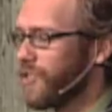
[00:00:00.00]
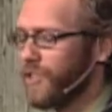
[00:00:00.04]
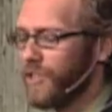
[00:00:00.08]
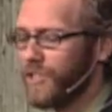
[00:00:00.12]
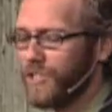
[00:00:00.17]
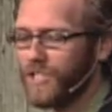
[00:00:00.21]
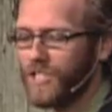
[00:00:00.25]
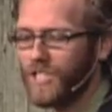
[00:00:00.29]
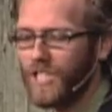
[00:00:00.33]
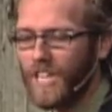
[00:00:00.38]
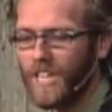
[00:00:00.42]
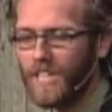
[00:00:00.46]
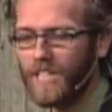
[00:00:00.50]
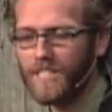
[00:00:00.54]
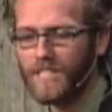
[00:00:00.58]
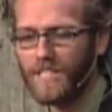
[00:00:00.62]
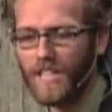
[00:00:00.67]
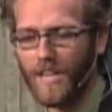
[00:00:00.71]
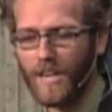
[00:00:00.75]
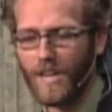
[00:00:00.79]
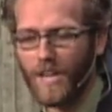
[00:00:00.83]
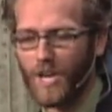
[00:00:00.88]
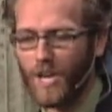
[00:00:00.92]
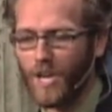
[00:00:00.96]
So there's
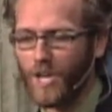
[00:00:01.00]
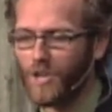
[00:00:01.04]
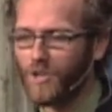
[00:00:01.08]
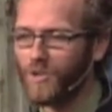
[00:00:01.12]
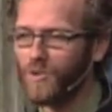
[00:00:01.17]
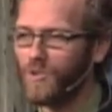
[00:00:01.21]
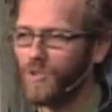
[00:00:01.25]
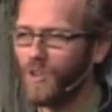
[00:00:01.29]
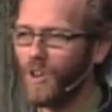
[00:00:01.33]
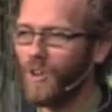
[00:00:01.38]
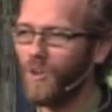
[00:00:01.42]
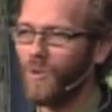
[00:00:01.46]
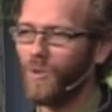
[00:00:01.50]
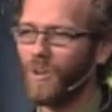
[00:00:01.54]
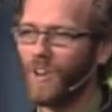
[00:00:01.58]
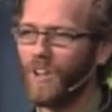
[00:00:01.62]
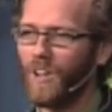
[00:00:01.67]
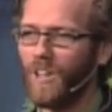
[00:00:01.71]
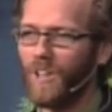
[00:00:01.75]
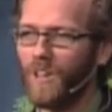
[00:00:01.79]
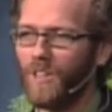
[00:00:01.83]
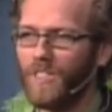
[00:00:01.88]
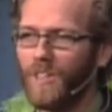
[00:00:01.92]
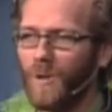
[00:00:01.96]
things that we
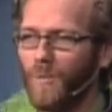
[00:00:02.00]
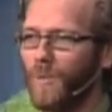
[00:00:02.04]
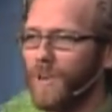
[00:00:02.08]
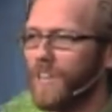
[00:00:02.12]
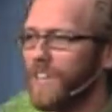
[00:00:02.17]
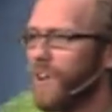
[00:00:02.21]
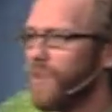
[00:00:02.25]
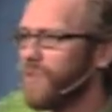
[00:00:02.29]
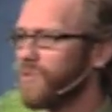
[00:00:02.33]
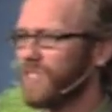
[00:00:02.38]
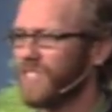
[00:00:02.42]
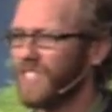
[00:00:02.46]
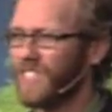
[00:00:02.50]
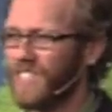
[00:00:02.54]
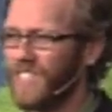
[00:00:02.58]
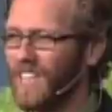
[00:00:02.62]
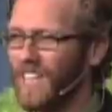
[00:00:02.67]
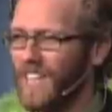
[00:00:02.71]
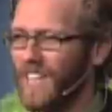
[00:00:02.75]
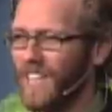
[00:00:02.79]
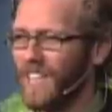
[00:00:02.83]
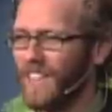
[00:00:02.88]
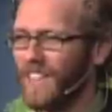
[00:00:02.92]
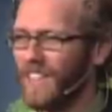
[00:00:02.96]
don't
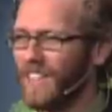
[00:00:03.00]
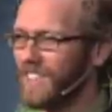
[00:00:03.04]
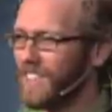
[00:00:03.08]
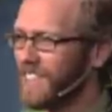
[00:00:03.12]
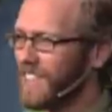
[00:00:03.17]
see.